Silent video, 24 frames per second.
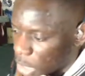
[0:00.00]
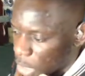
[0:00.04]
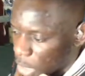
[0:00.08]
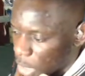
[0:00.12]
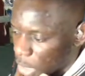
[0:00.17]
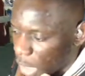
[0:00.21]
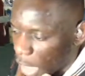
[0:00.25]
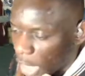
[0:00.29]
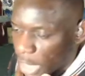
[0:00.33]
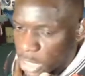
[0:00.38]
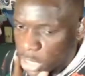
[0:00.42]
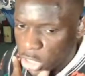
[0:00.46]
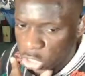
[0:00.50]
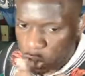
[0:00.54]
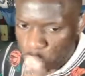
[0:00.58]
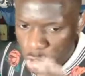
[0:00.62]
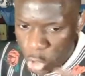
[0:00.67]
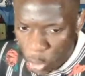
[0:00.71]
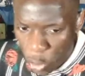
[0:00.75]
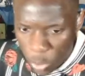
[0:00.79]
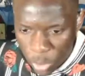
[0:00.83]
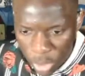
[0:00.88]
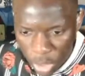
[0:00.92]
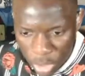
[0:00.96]
and there's no
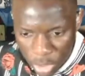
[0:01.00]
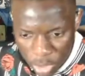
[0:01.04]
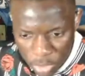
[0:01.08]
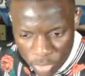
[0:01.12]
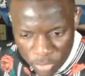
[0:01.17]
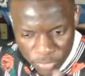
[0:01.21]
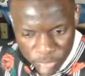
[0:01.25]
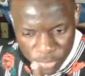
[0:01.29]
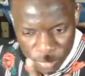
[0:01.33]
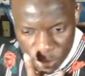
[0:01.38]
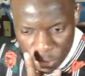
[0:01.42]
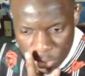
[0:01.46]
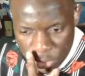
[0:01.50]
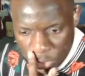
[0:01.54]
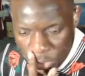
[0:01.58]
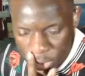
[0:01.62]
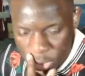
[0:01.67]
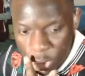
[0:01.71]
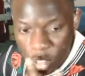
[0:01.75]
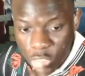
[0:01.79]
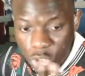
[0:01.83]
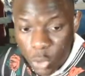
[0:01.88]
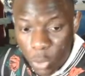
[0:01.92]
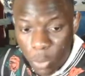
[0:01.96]
one on Earth,
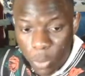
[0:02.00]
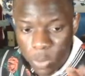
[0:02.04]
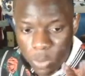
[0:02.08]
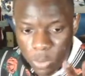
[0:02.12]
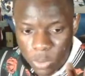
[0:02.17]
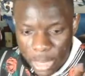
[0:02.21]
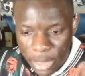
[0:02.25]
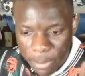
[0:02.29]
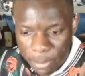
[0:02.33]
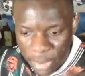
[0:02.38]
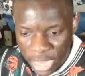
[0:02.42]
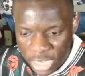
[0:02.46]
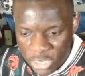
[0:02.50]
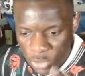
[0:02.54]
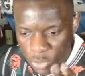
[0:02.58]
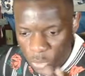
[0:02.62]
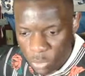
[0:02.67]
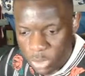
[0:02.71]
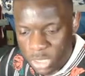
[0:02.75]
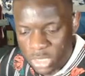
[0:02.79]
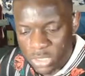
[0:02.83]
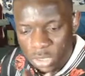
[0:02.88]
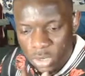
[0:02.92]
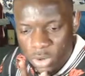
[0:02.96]
there's no like magical
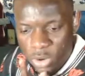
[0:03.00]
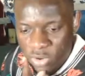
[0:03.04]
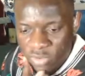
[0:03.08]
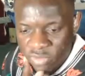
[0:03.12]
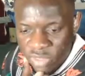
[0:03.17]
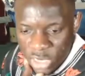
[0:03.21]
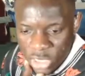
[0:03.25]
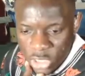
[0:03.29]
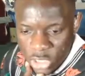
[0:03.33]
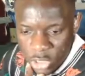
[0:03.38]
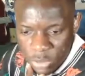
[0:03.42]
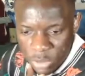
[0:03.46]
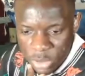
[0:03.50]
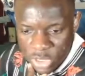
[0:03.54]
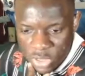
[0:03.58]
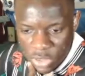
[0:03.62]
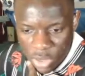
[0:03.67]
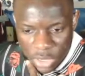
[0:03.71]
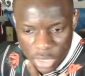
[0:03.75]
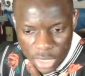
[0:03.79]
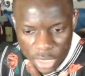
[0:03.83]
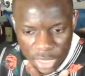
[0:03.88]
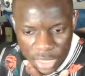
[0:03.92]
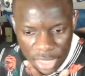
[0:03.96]
beast on Earth that should be
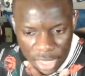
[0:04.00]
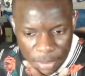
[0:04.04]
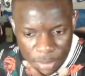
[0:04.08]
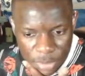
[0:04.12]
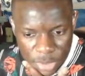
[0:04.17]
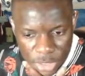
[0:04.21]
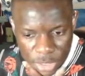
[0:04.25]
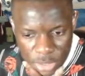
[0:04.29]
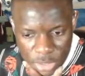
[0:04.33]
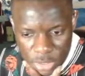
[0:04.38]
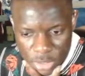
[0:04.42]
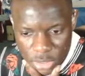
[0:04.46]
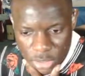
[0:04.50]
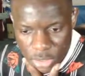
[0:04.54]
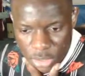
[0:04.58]
stronger than Kamish.